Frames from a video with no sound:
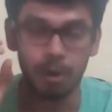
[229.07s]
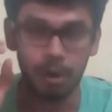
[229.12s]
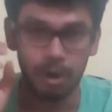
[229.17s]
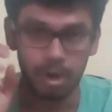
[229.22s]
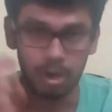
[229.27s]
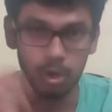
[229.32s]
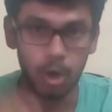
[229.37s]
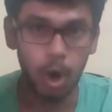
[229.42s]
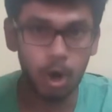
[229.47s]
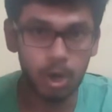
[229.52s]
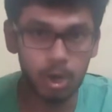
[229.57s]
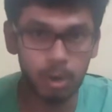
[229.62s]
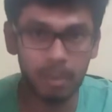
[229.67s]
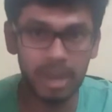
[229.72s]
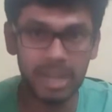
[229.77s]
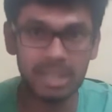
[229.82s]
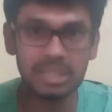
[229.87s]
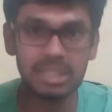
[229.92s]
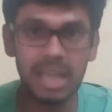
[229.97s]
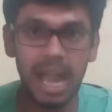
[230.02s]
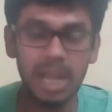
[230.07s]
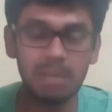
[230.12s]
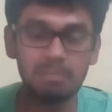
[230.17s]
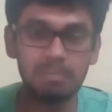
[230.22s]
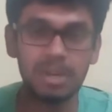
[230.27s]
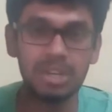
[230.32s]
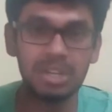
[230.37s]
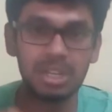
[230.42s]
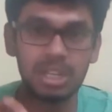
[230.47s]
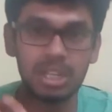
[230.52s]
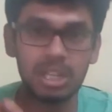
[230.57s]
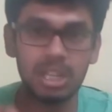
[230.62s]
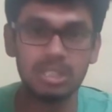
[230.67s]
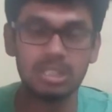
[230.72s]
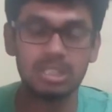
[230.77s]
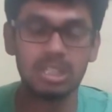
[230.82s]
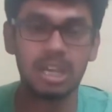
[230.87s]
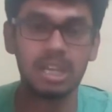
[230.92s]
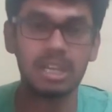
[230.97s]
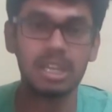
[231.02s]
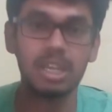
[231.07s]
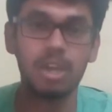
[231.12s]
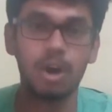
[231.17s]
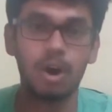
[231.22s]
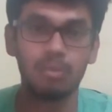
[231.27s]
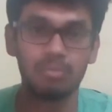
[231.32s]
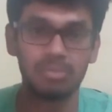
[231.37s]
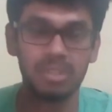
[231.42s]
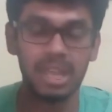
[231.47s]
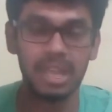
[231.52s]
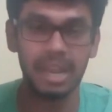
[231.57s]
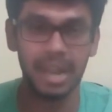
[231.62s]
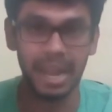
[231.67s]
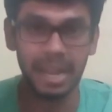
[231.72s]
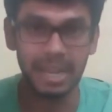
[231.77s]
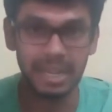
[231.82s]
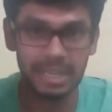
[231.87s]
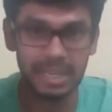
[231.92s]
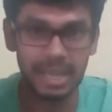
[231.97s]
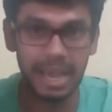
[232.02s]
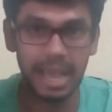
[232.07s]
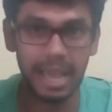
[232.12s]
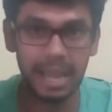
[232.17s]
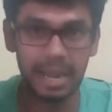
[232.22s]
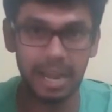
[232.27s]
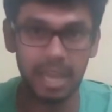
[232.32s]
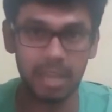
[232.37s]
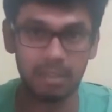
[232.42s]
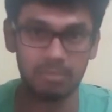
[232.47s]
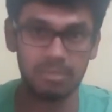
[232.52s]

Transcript: document that particular journey of their entire life.